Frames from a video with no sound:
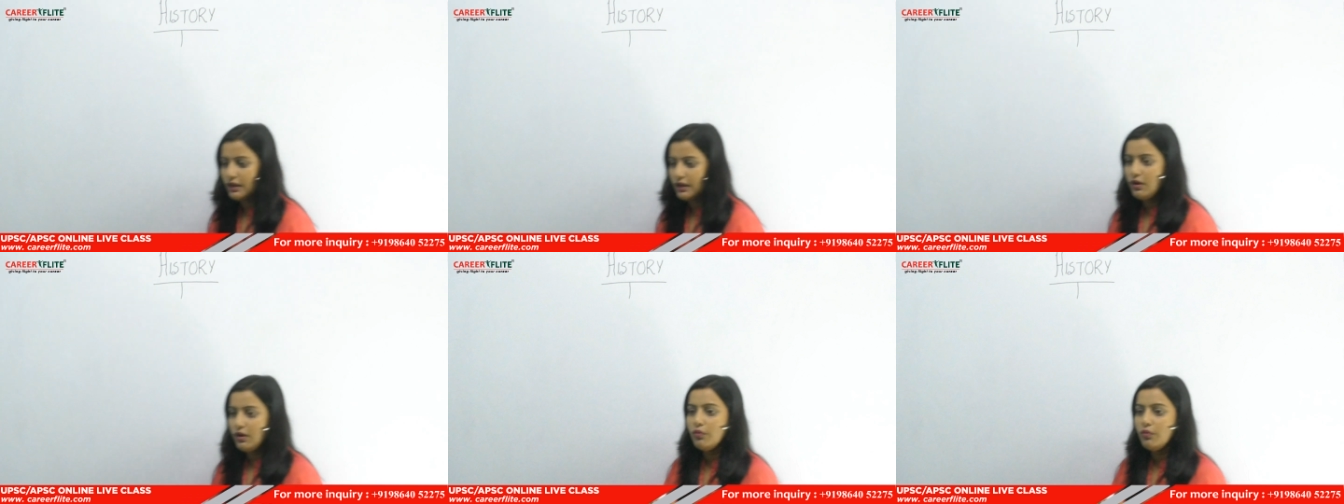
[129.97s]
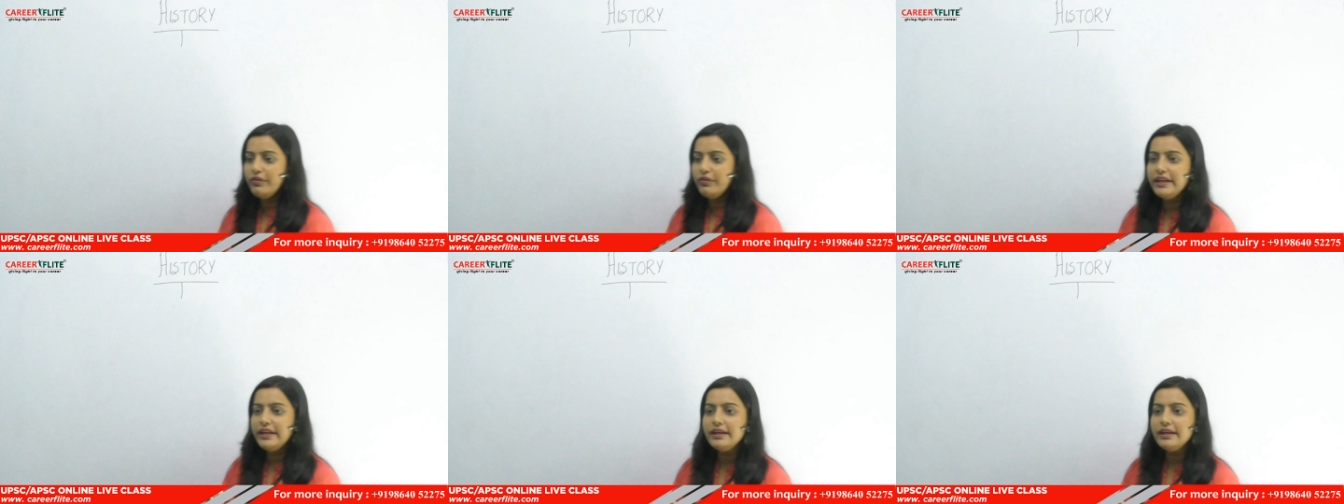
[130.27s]

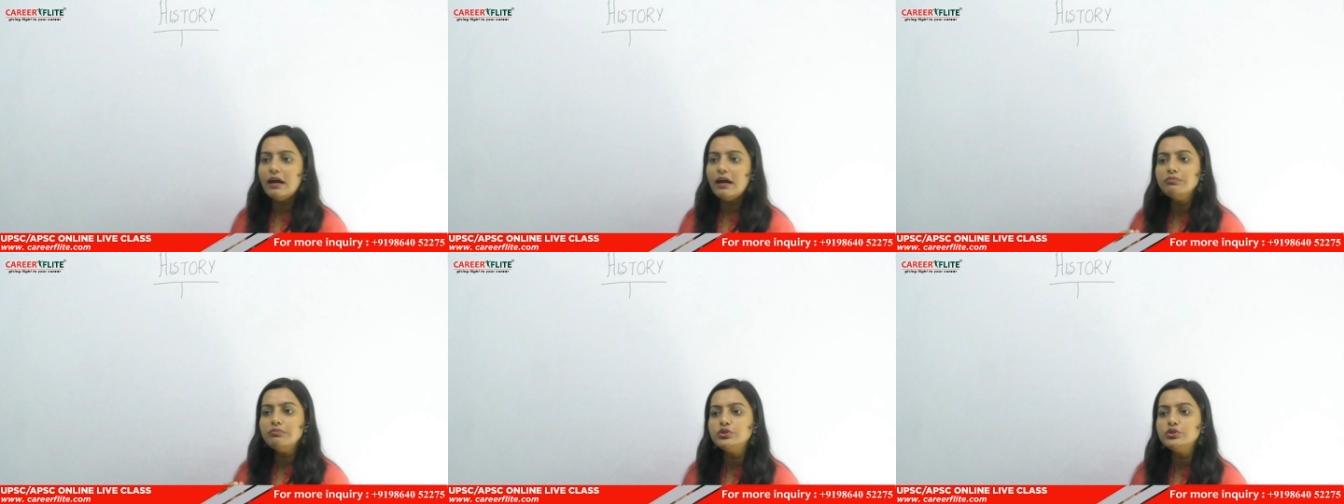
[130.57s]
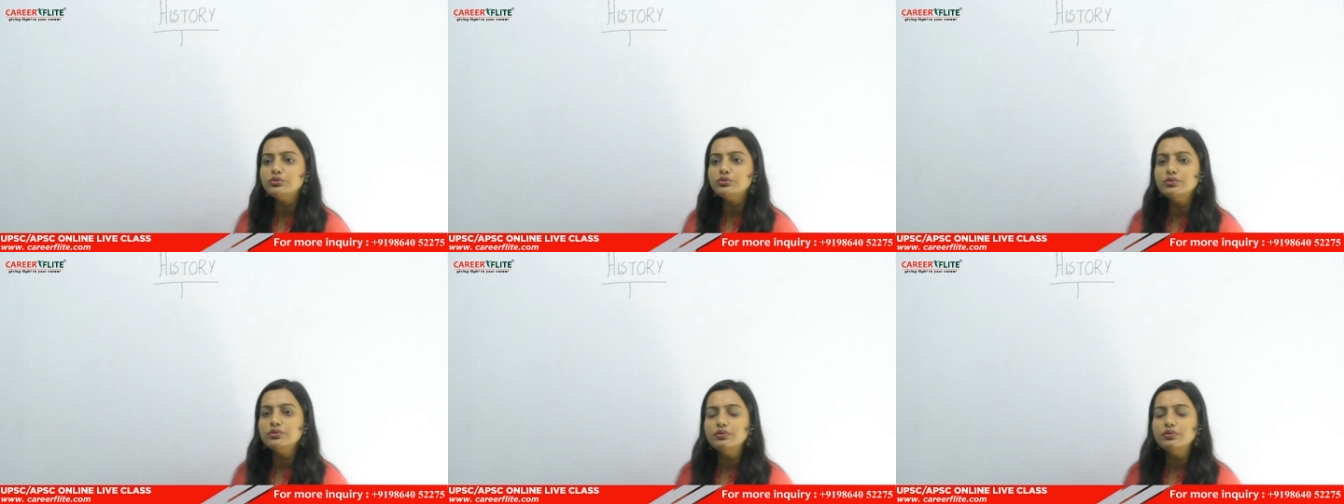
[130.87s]
we come
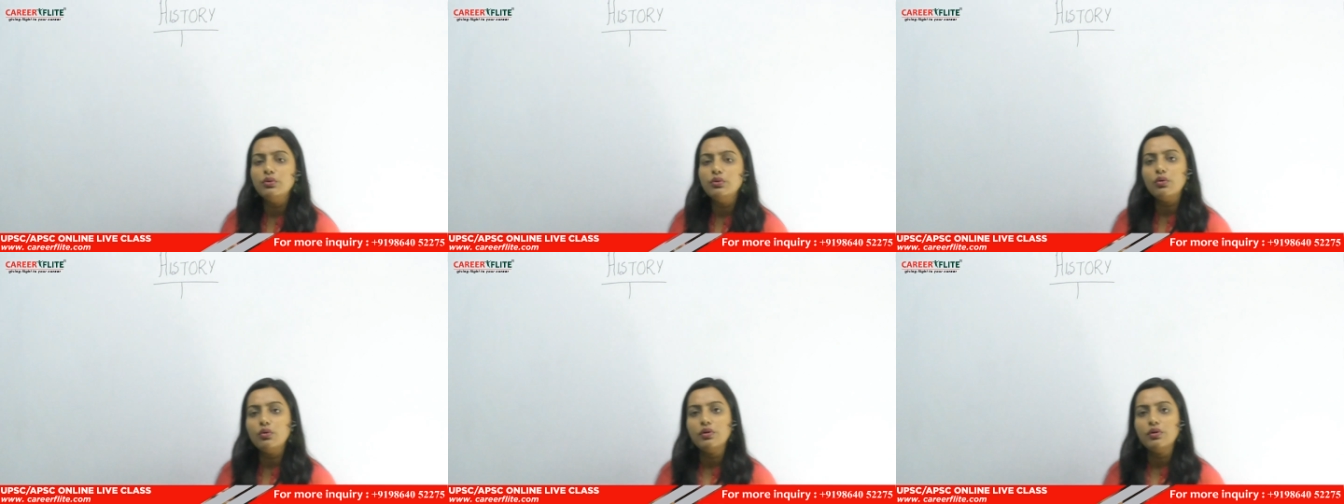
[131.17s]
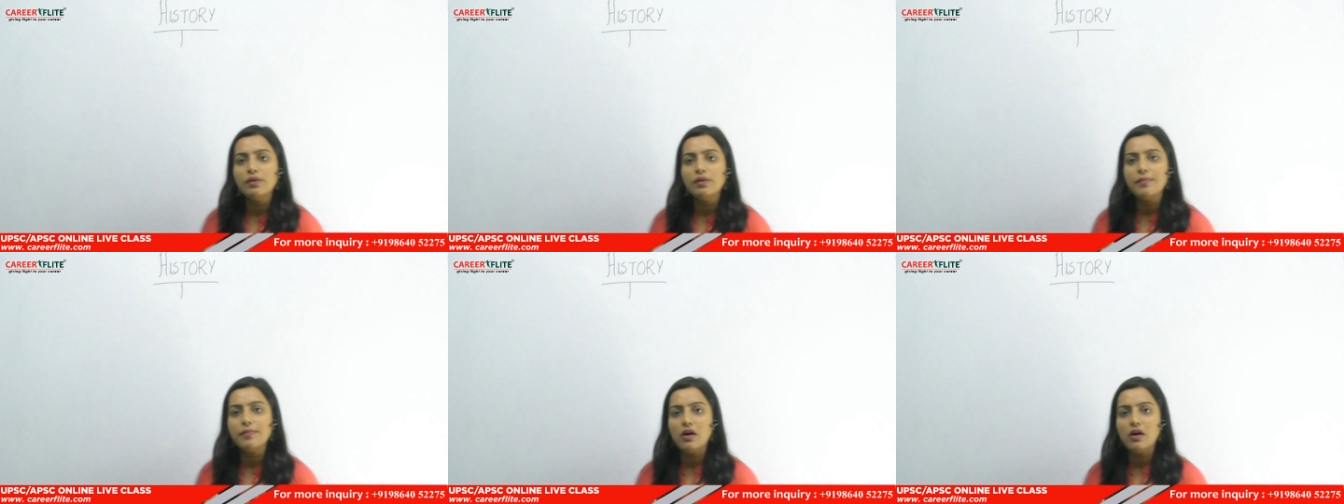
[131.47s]
to know
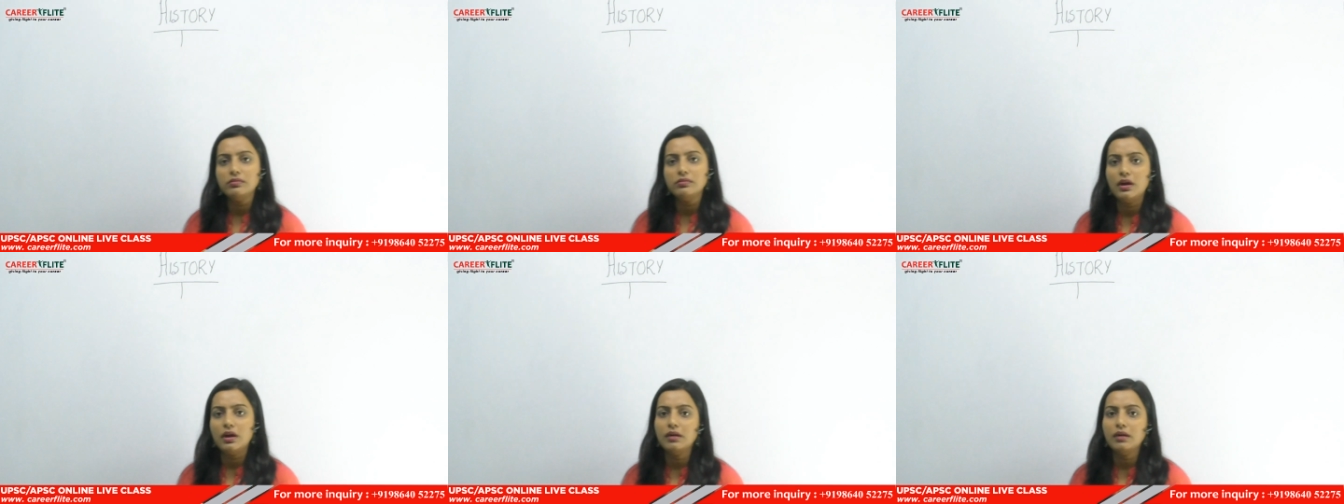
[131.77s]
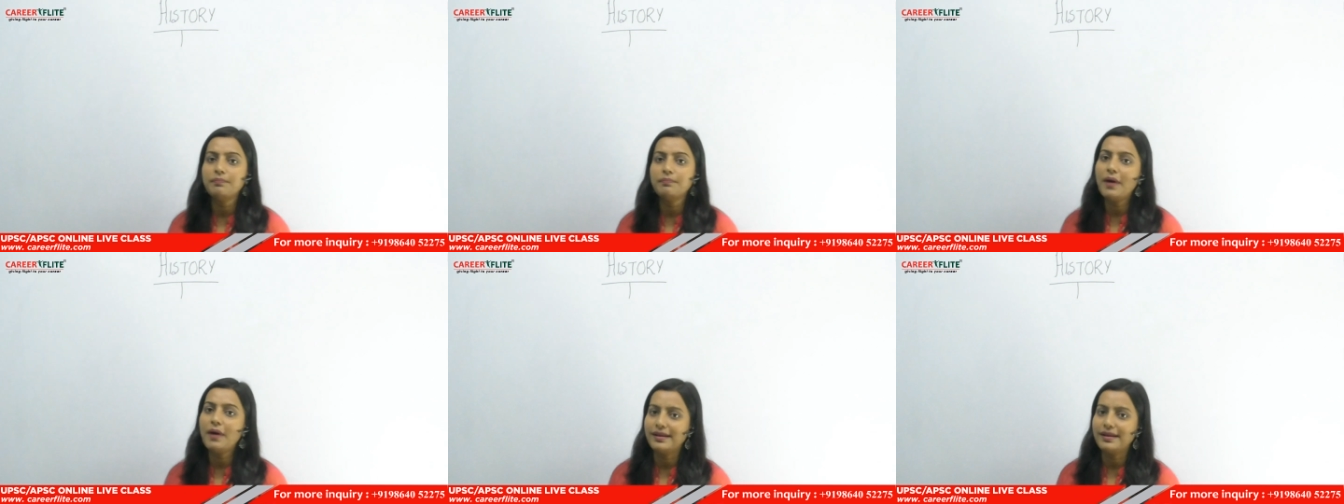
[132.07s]
about our
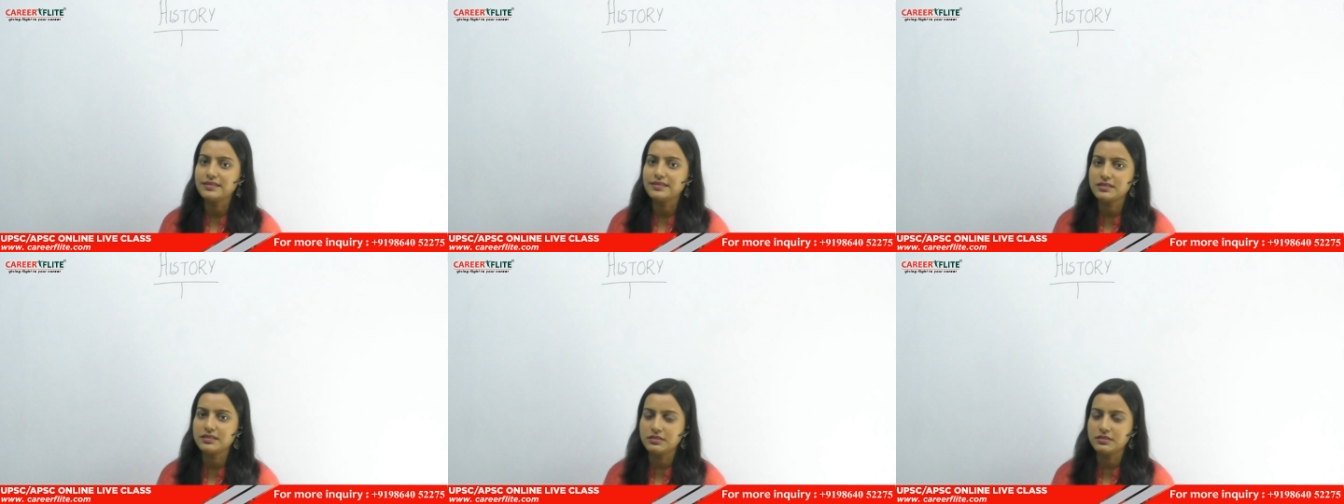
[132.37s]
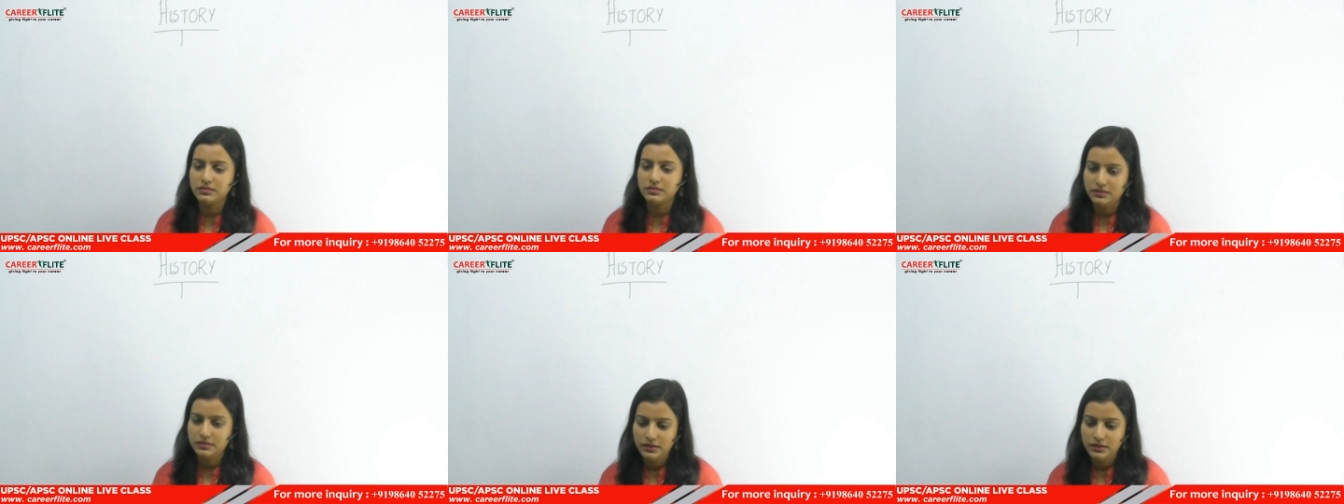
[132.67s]
past.